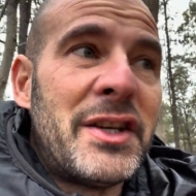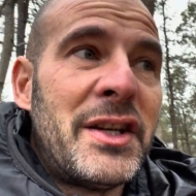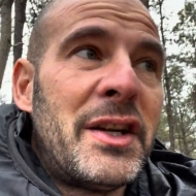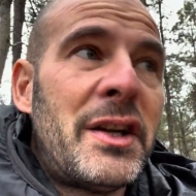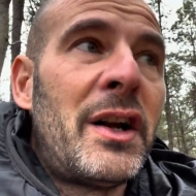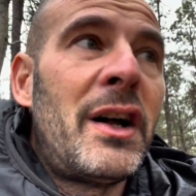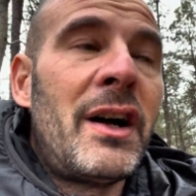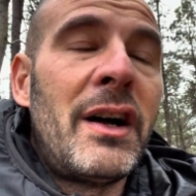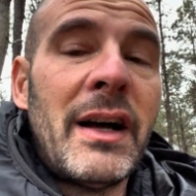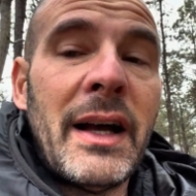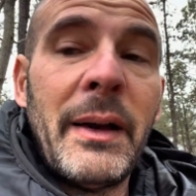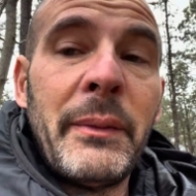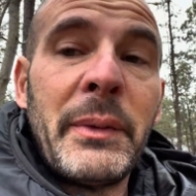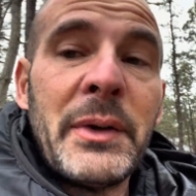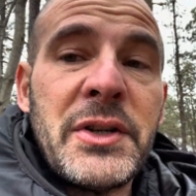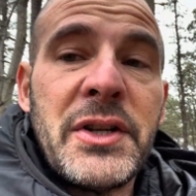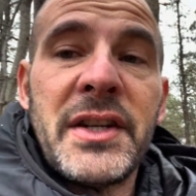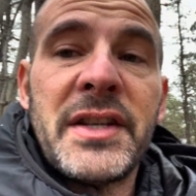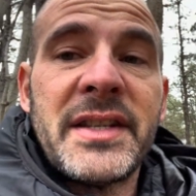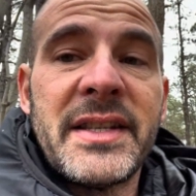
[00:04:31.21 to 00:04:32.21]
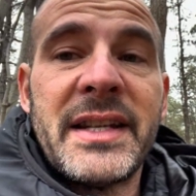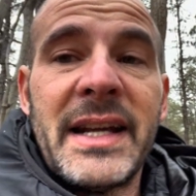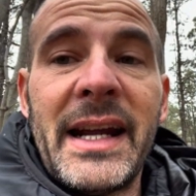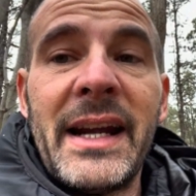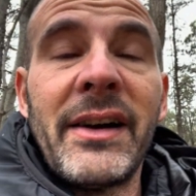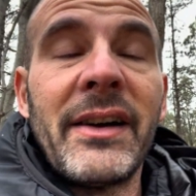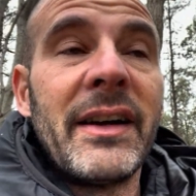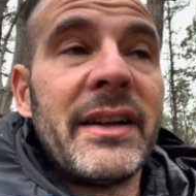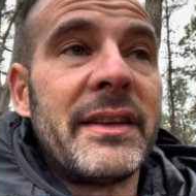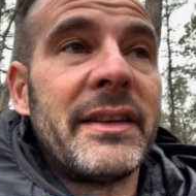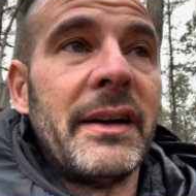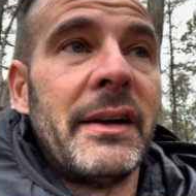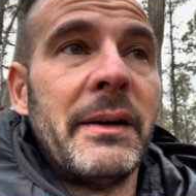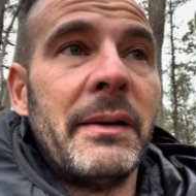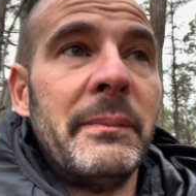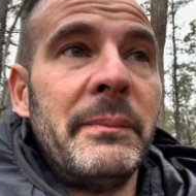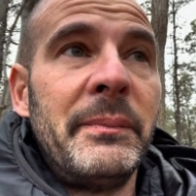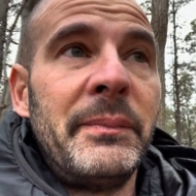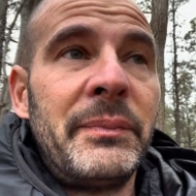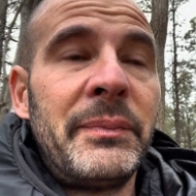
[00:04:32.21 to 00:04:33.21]
at all. I would just stare at
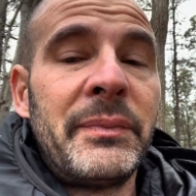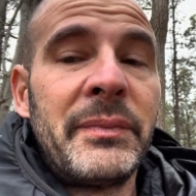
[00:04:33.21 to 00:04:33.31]
them,